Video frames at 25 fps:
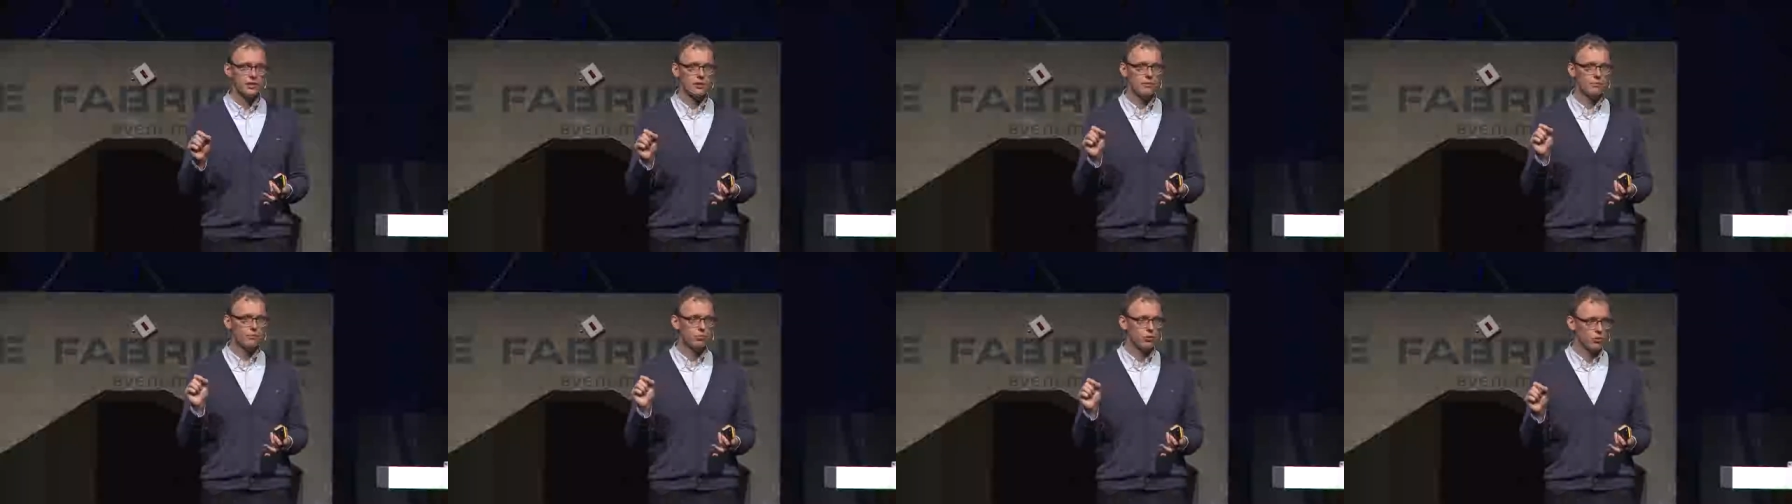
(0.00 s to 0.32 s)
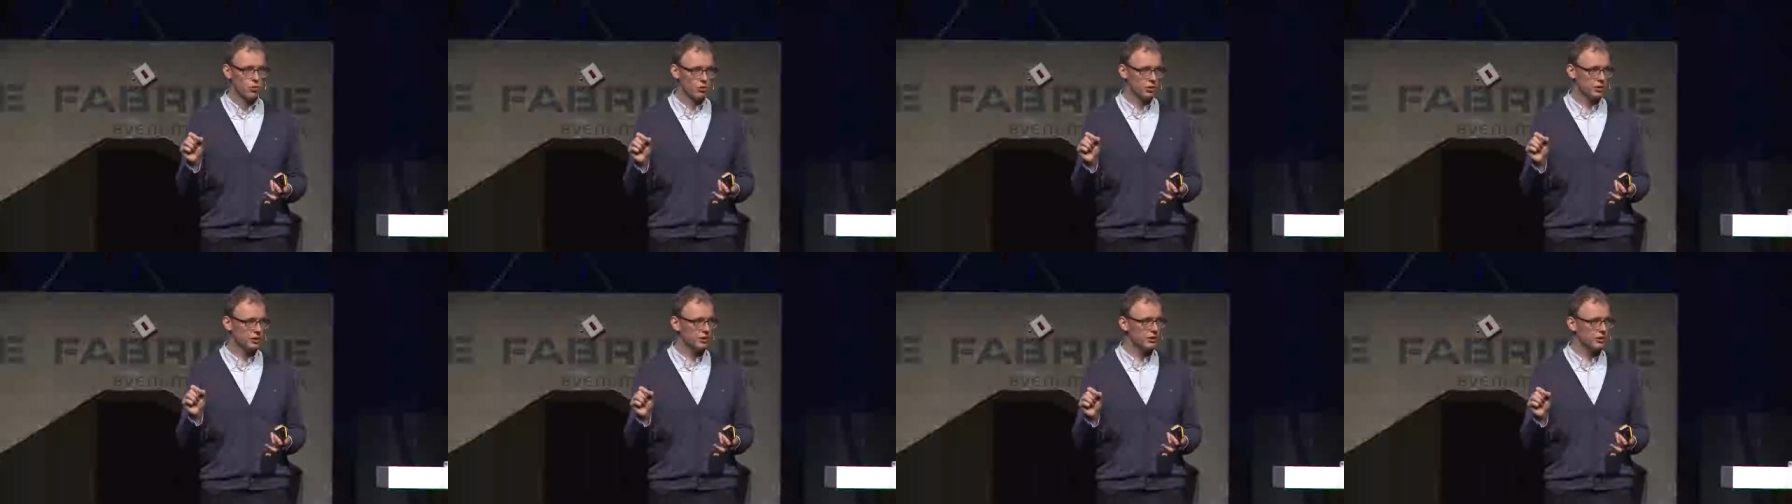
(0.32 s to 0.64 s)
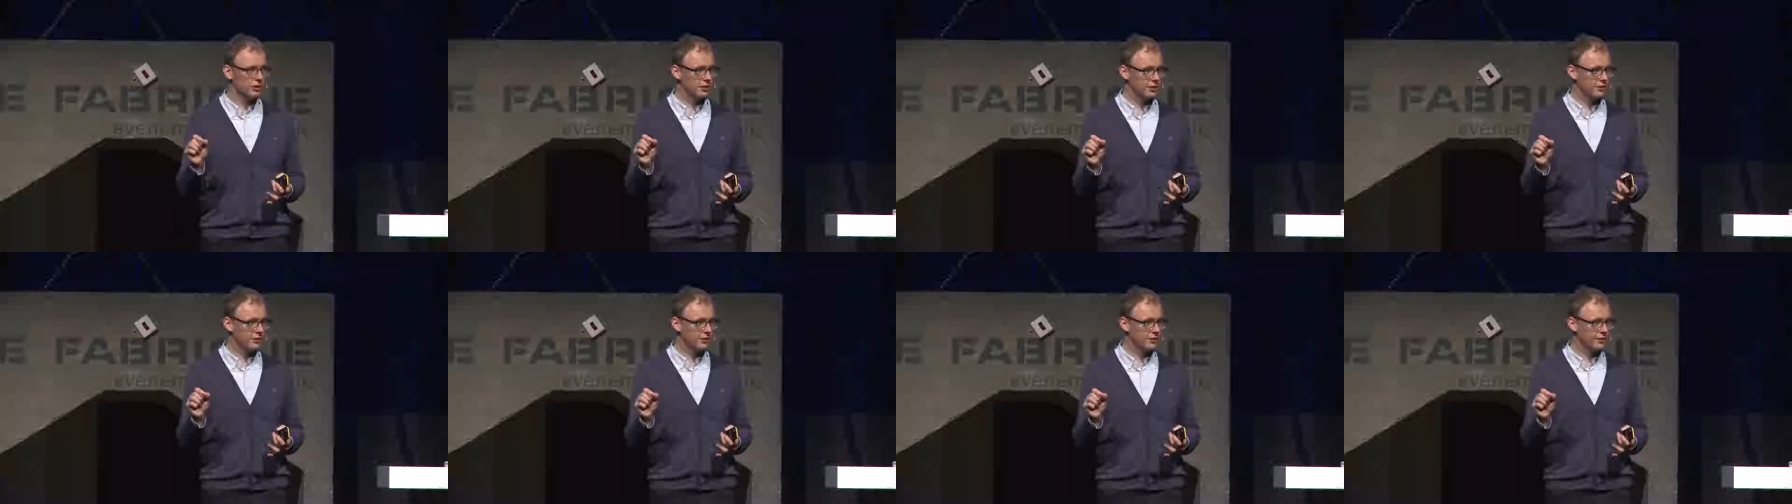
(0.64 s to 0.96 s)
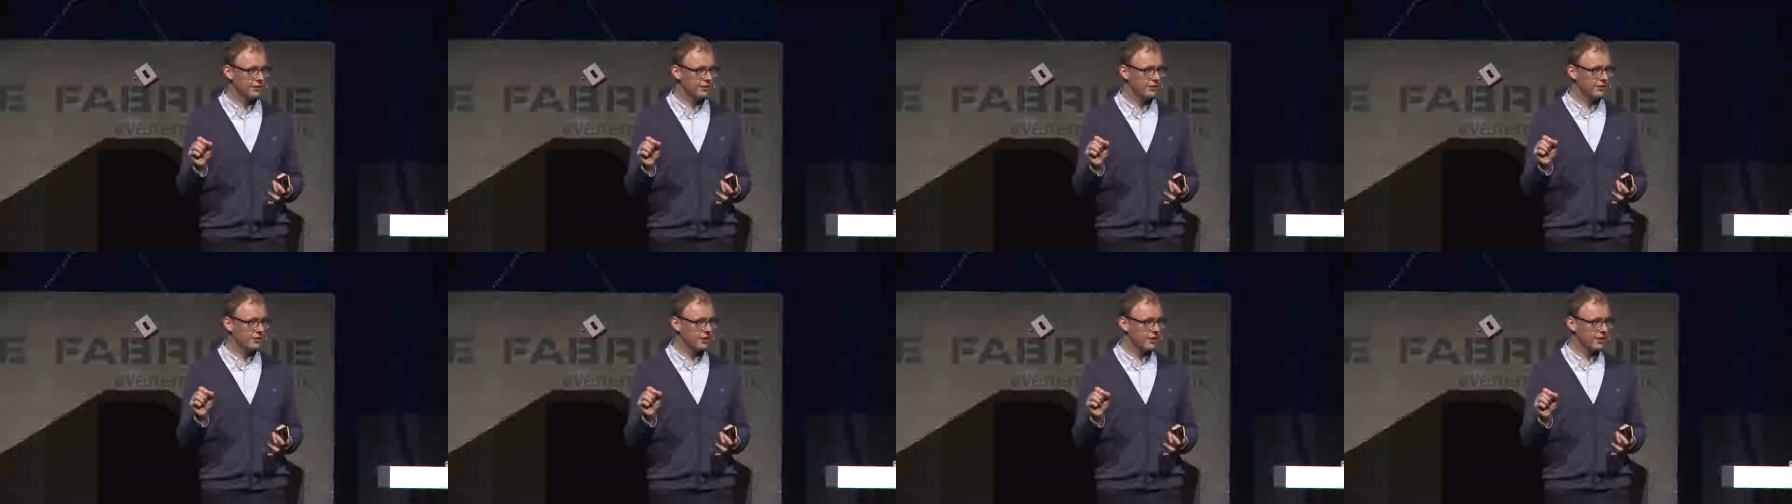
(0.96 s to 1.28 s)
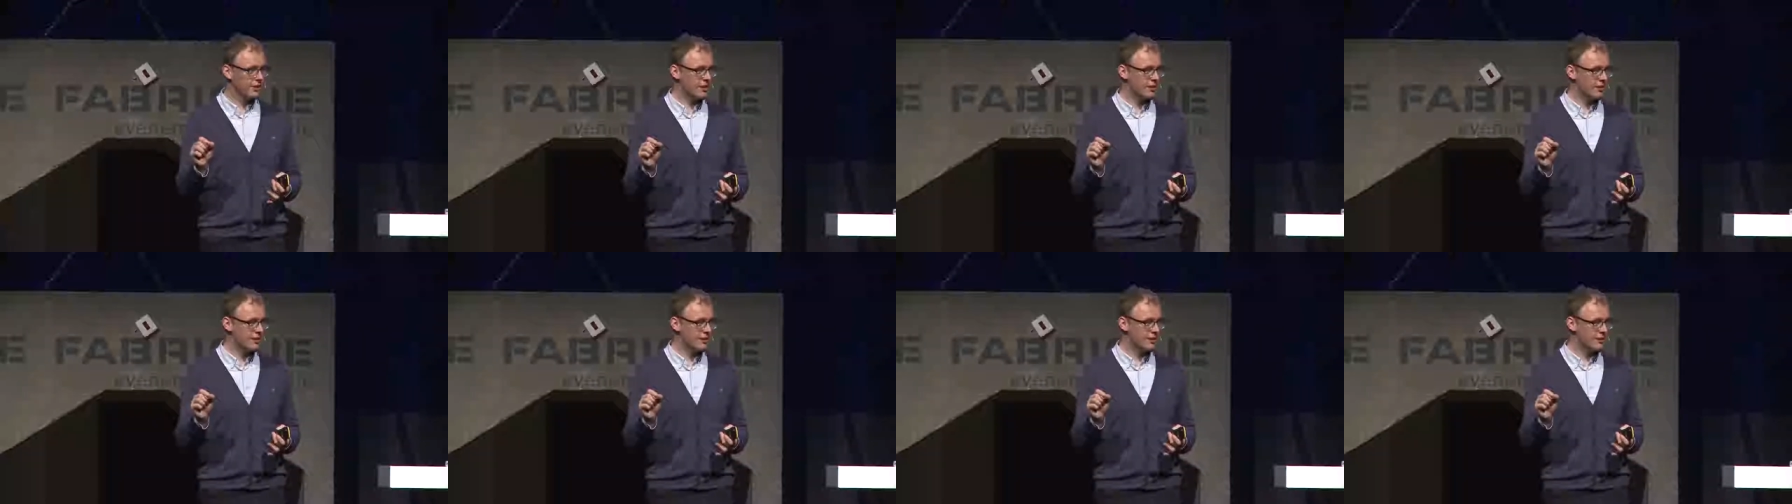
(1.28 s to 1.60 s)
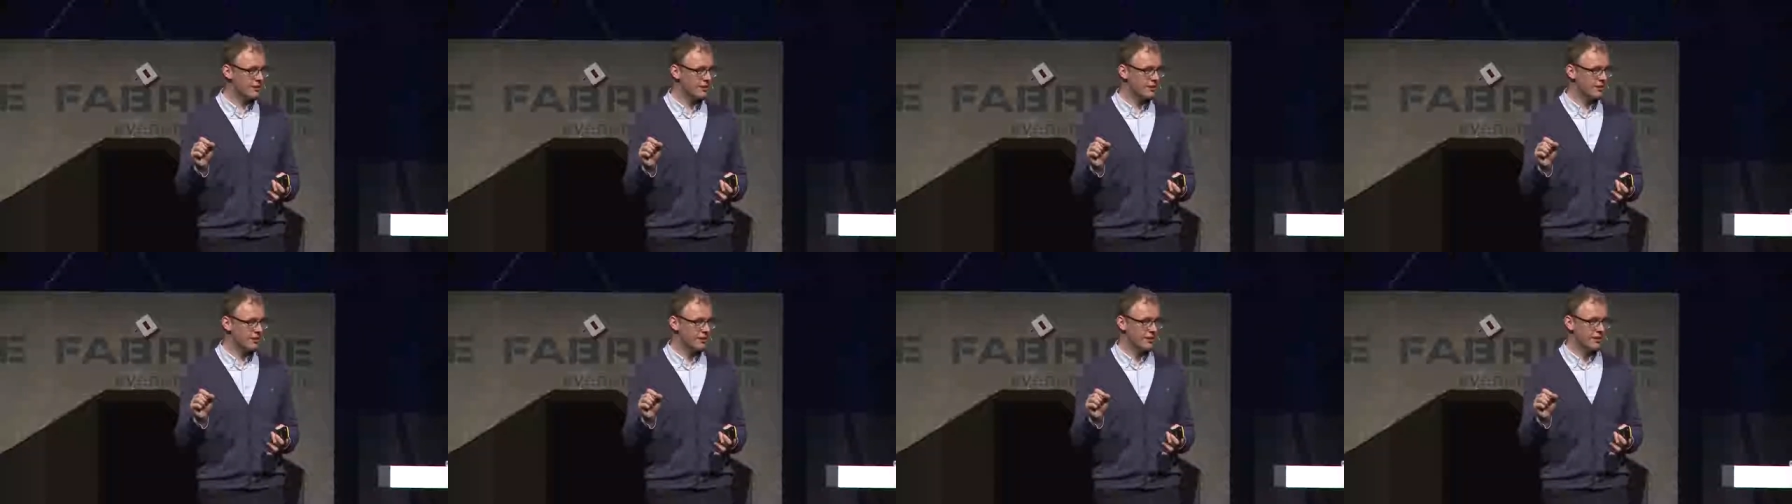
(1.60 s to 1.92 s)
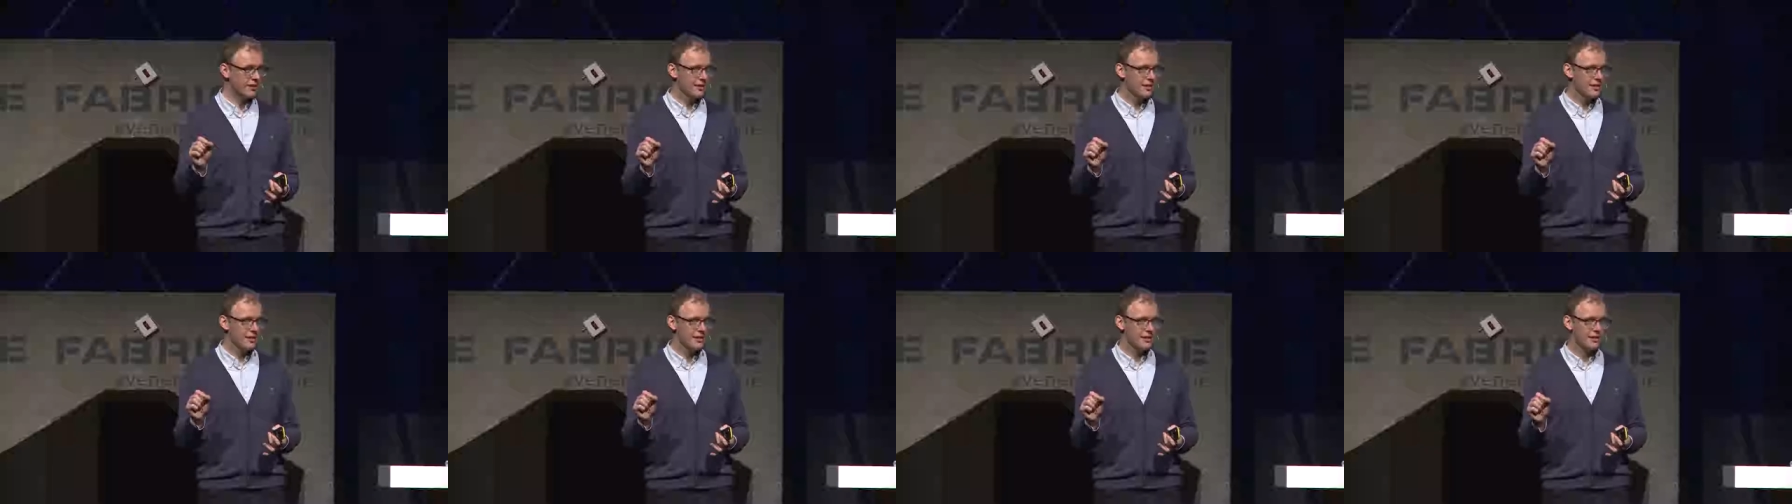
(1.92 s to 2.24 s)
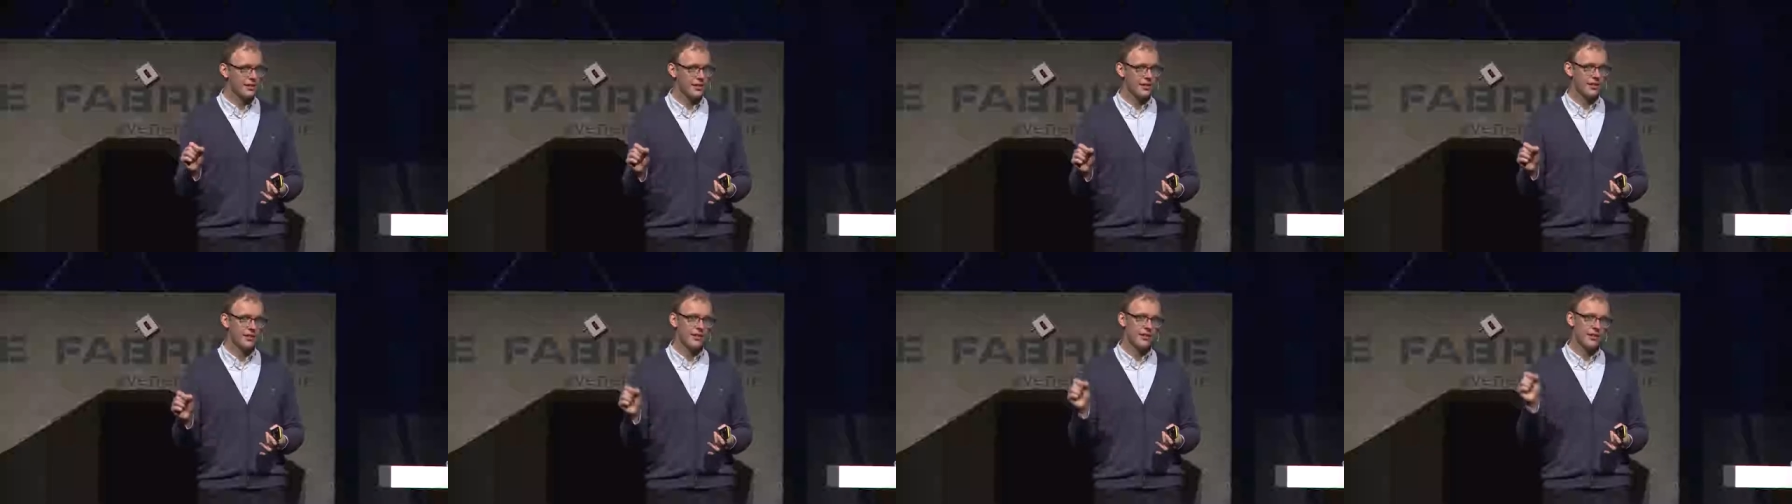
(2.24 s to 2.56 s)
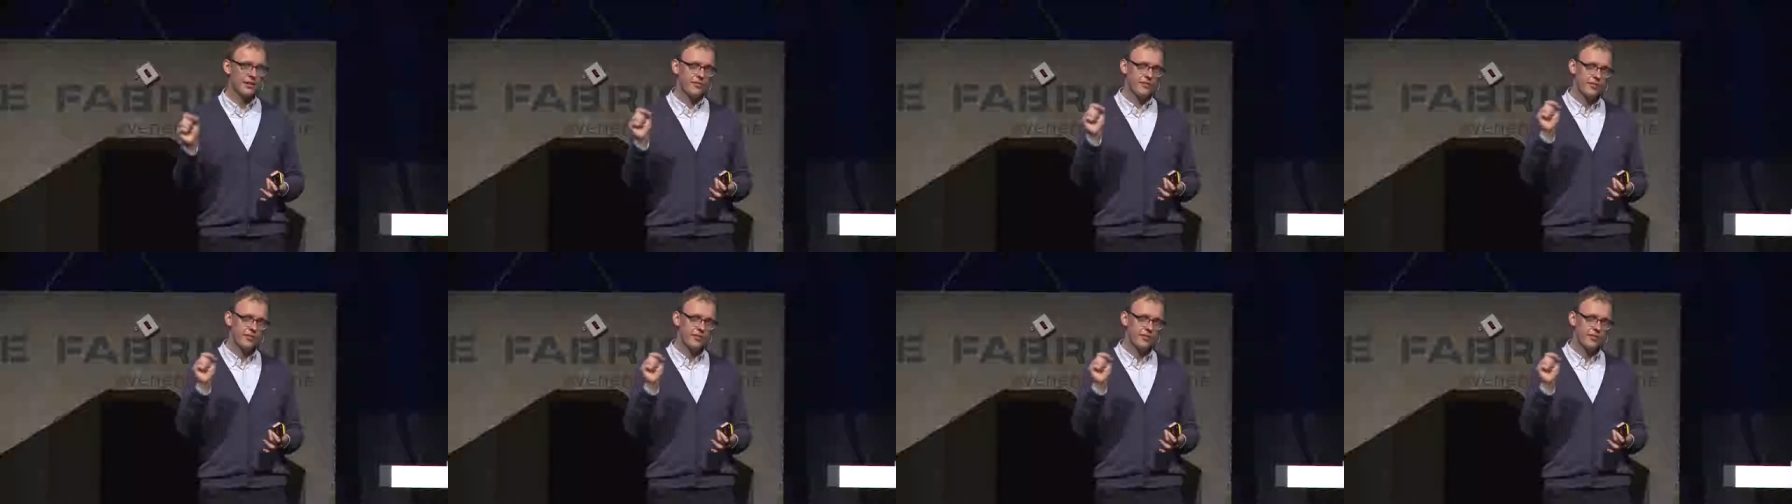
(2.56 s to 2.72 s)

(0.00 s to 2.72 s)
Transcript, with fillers: is important is said,